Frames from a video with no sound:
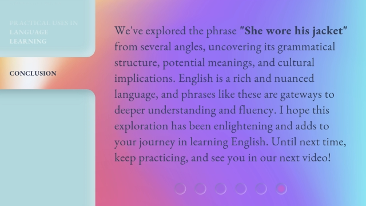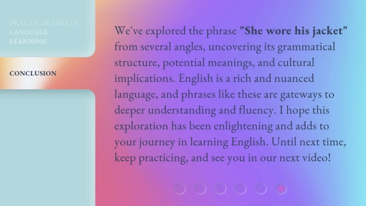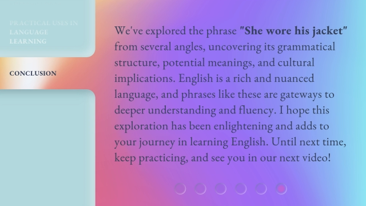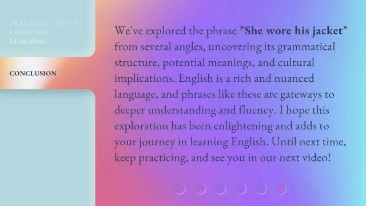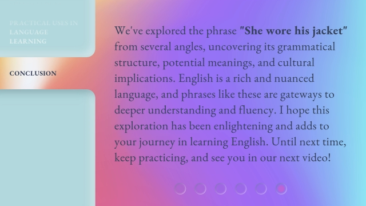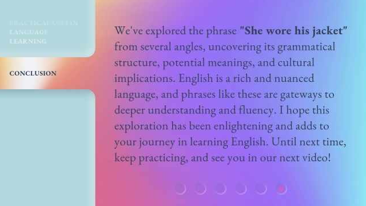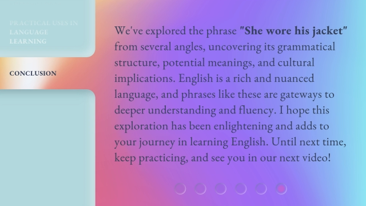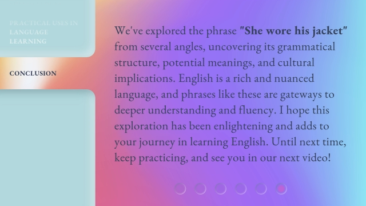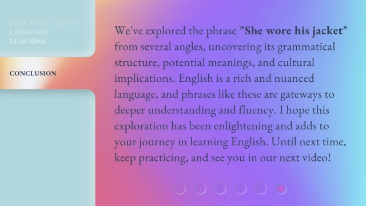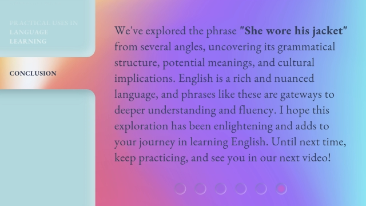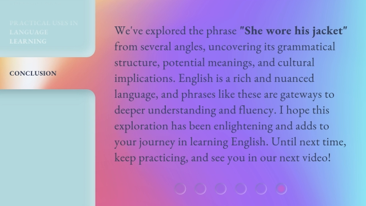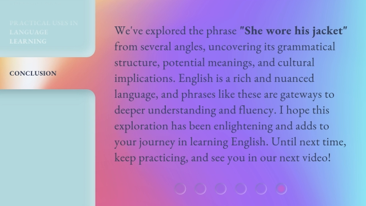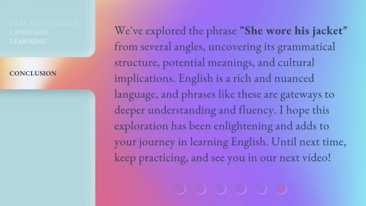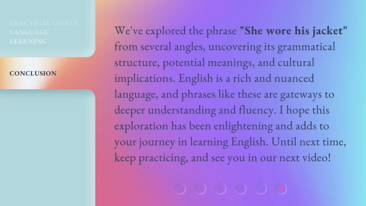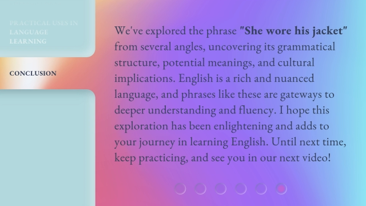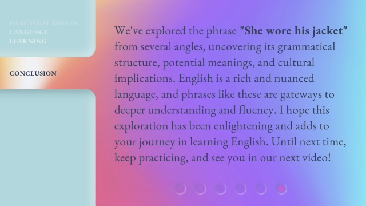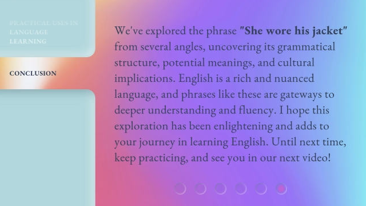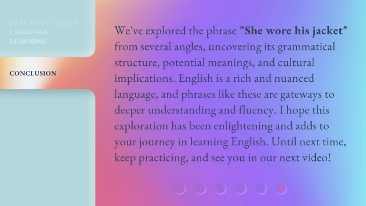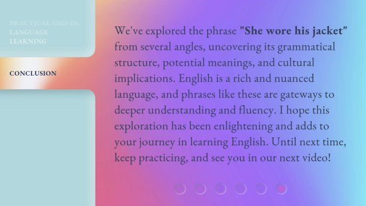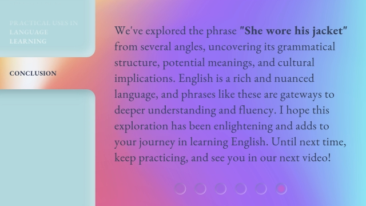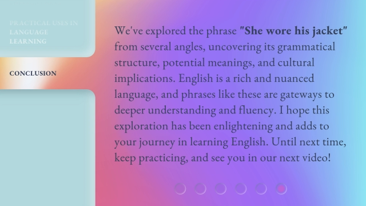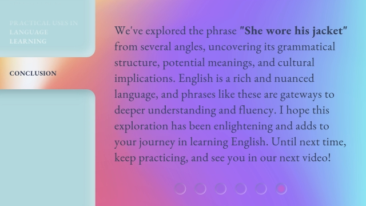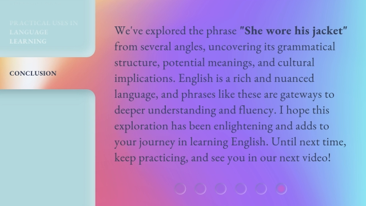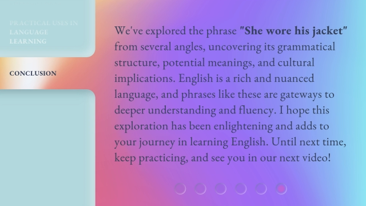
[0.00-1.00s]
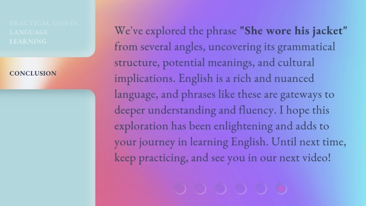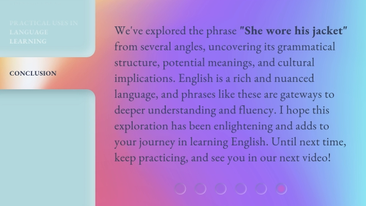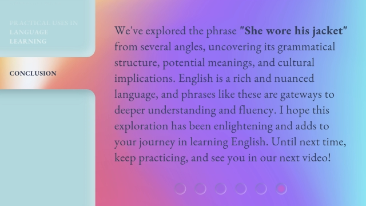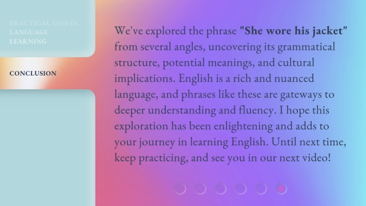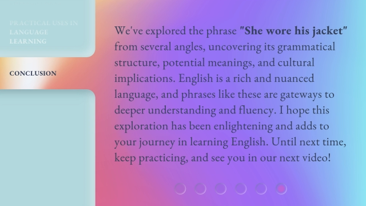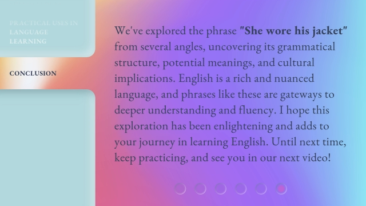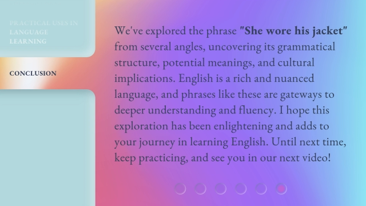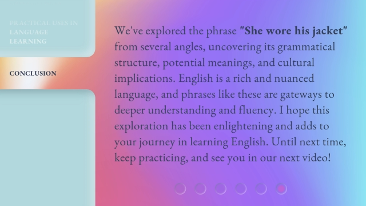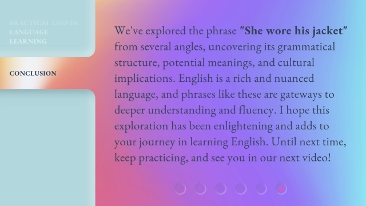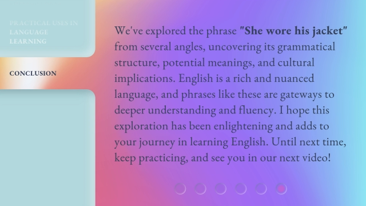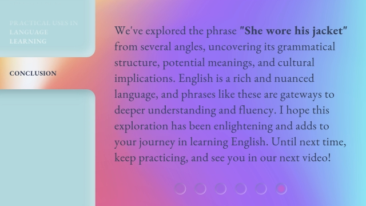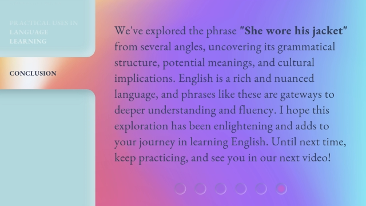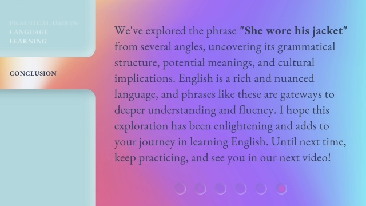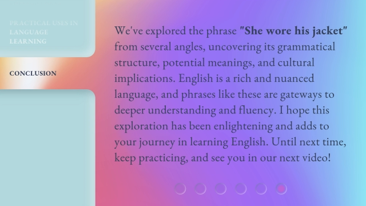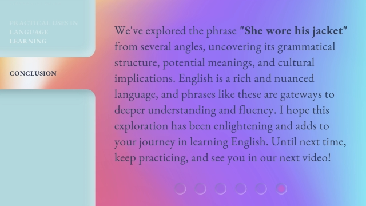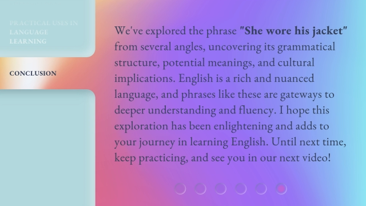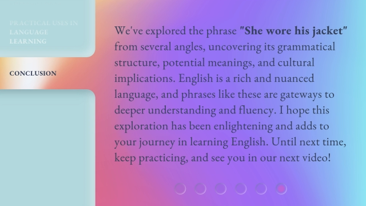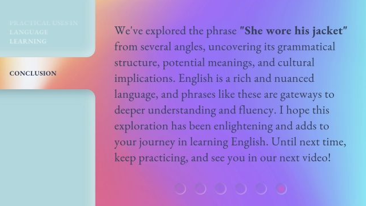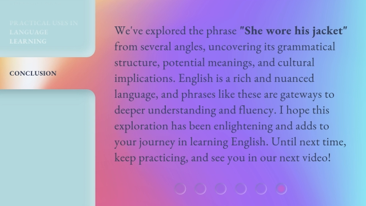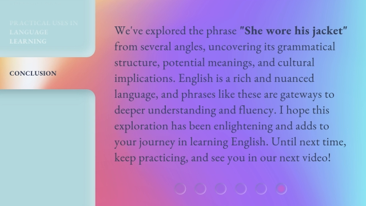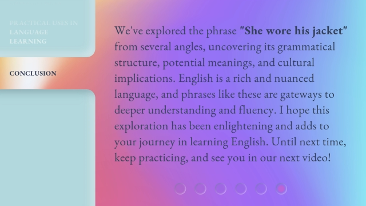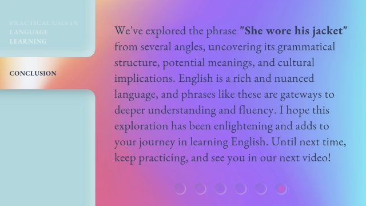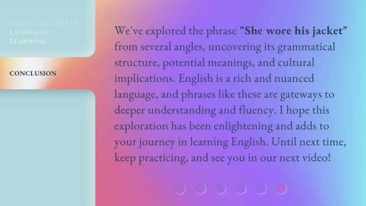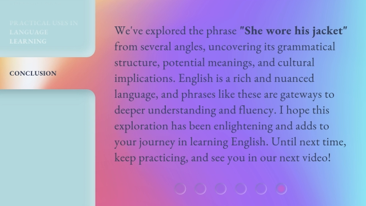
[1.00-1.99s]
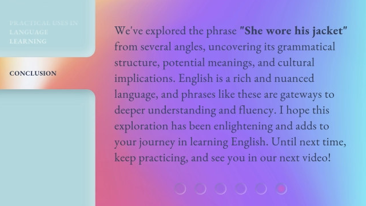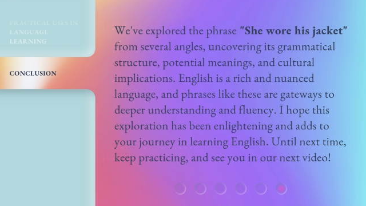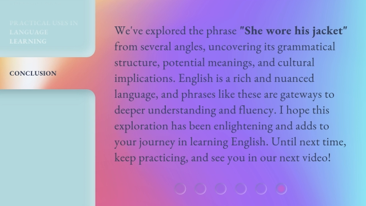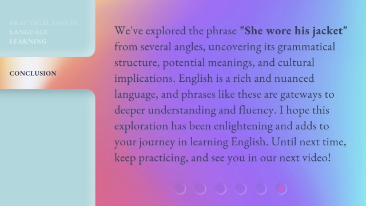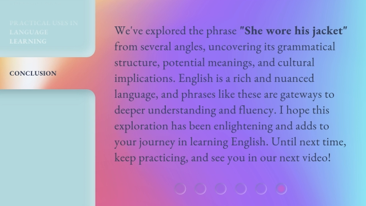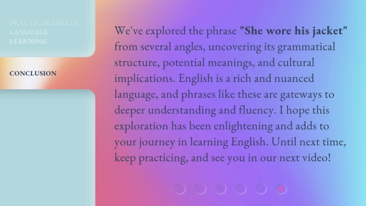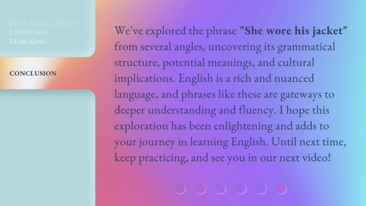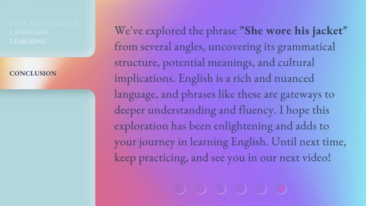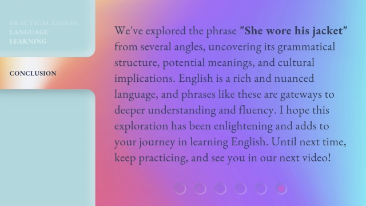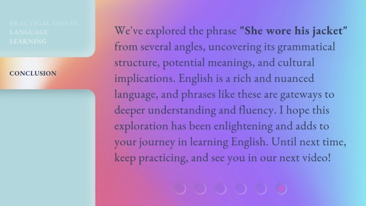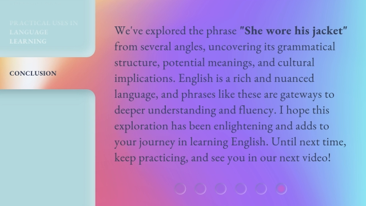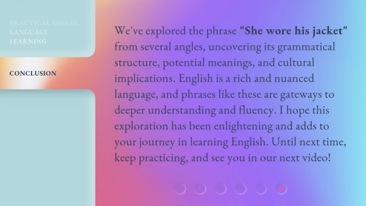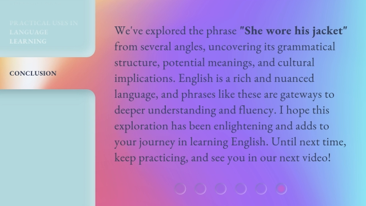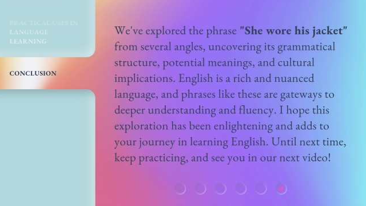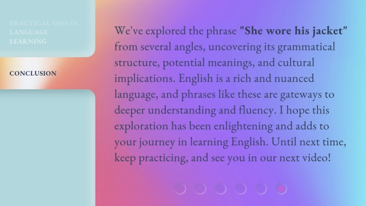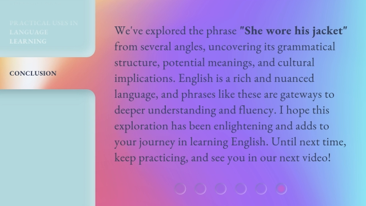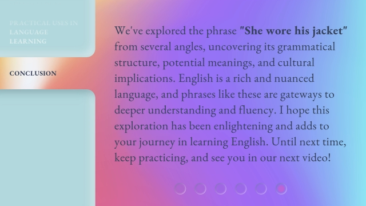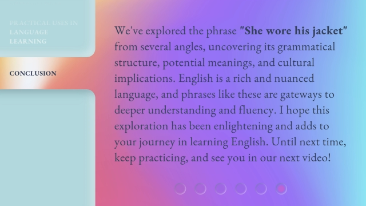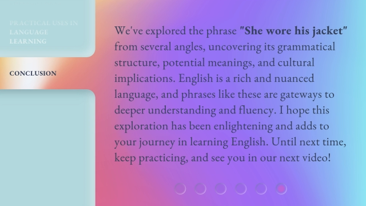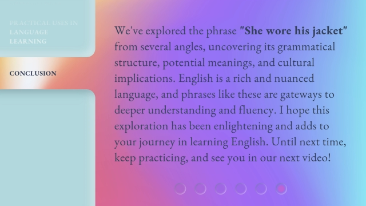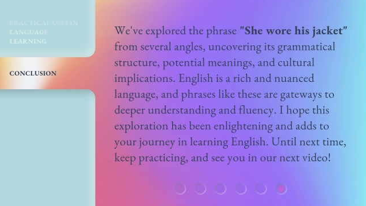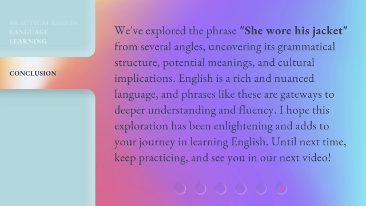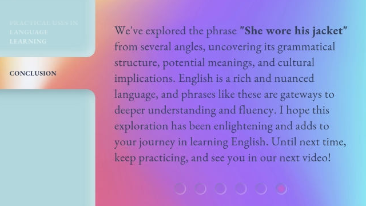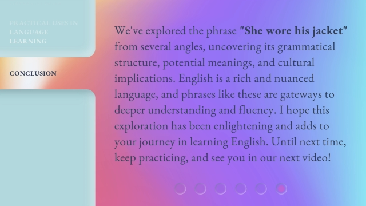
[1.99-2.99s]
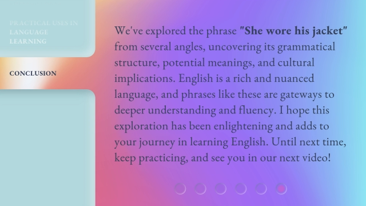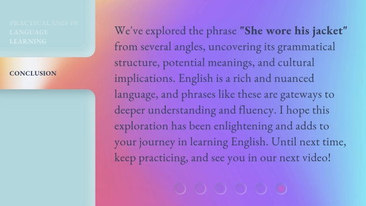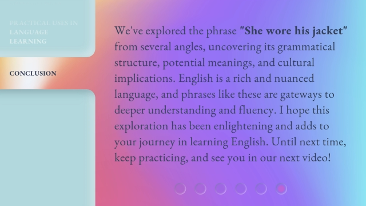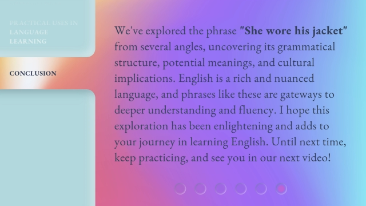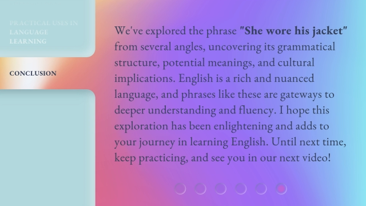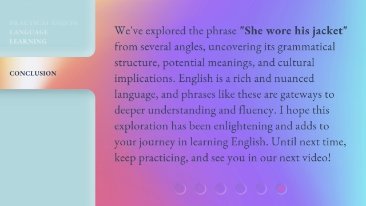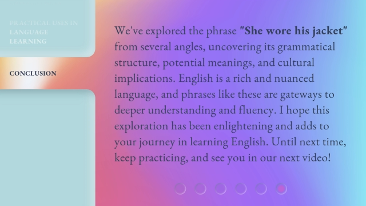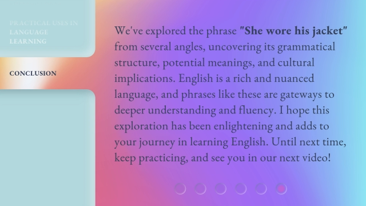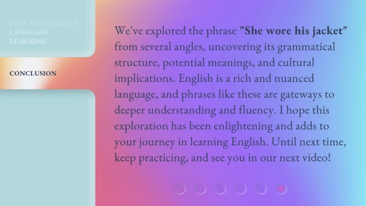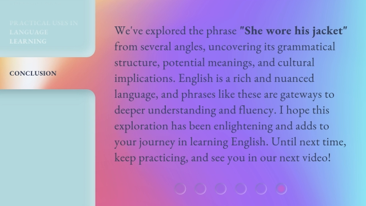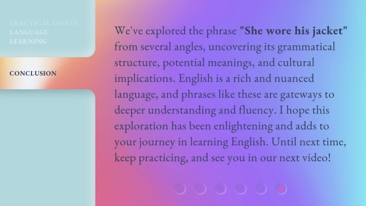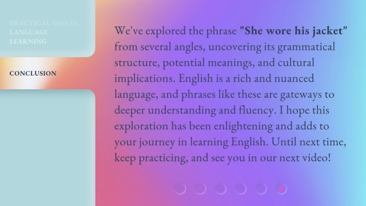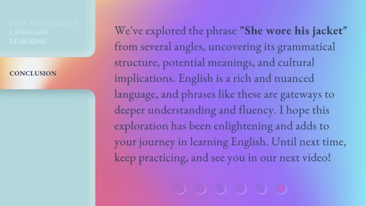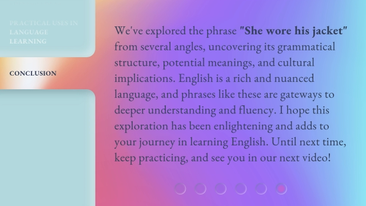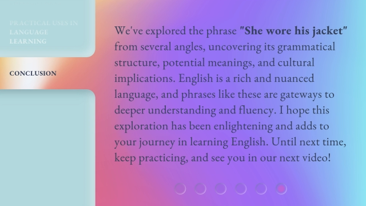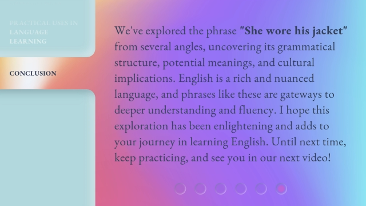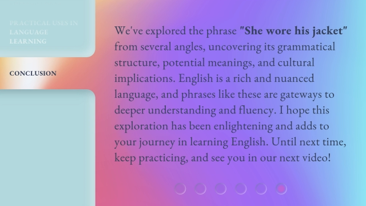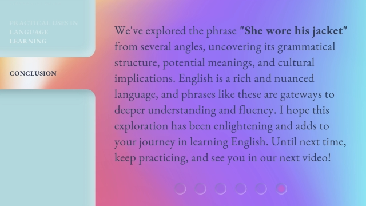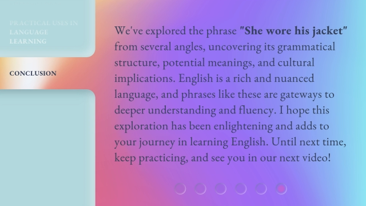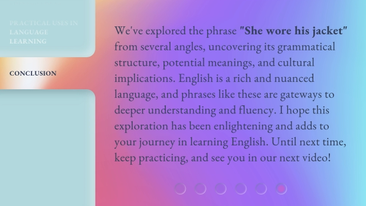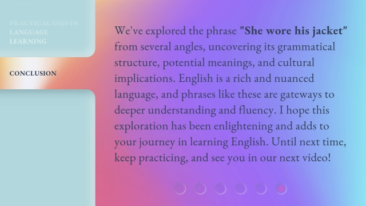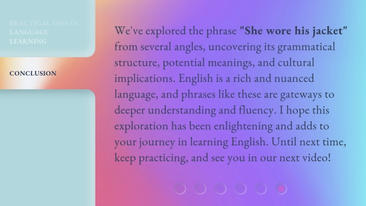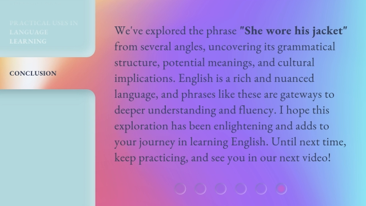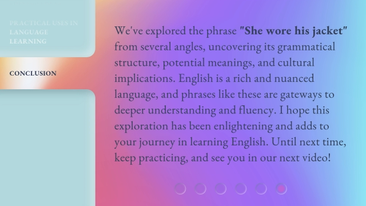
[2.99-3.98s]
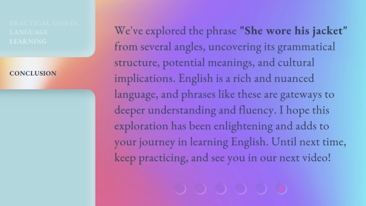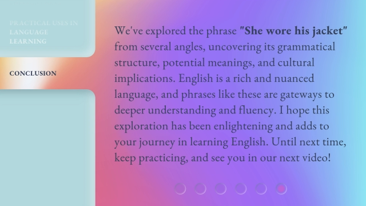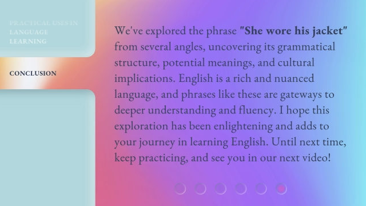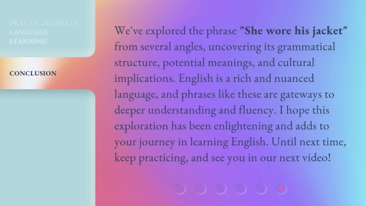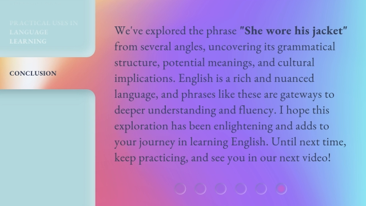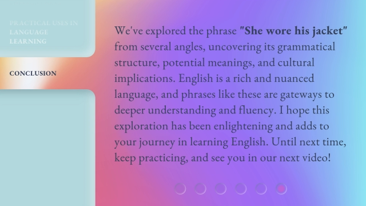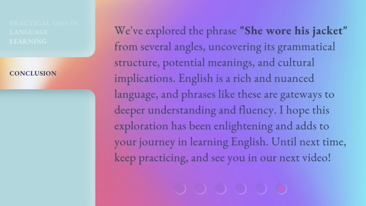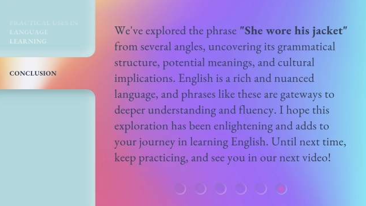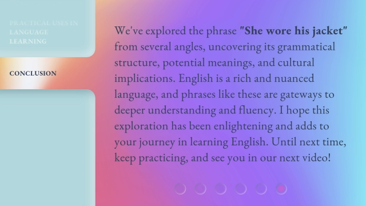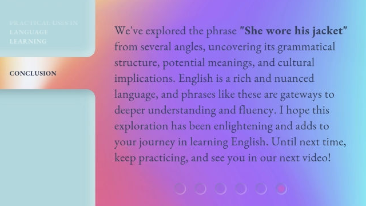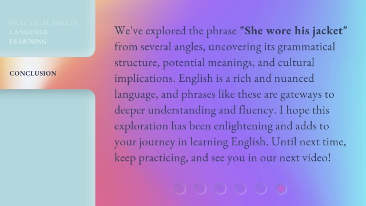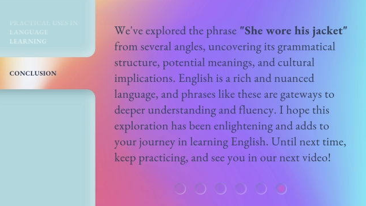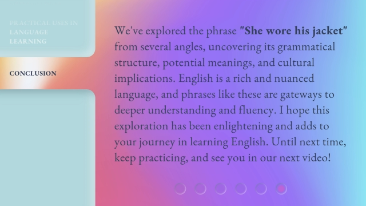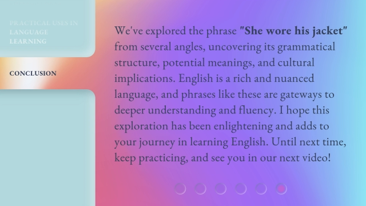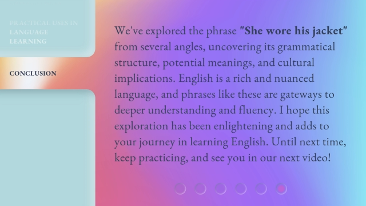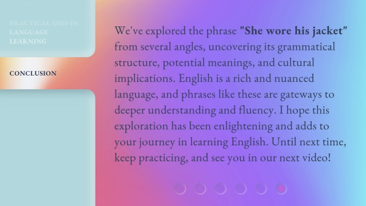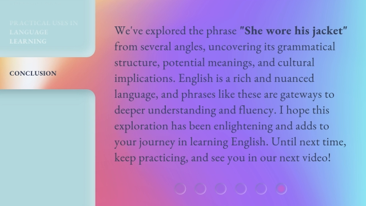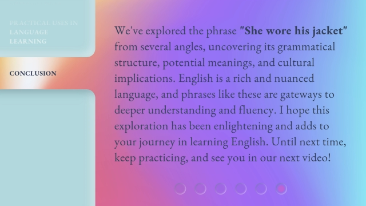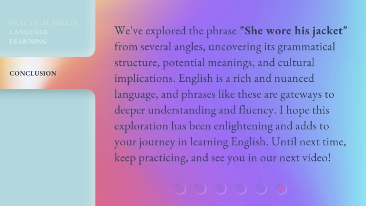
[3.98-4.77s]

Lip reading: Nobody's mouth can be seen.